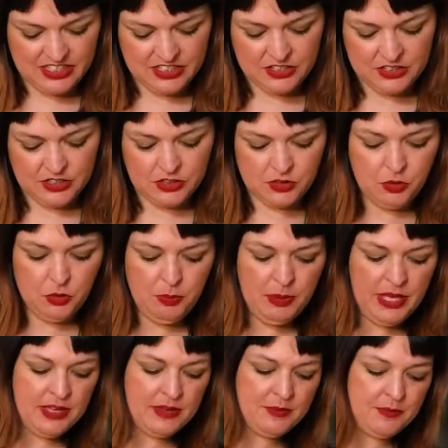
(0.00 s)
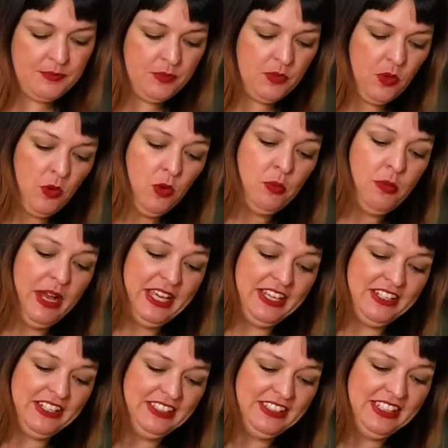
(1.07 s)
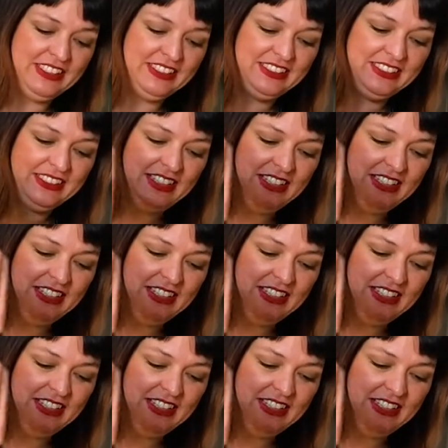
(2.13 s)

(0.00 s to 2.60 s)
Scoop it. Oh my goodness.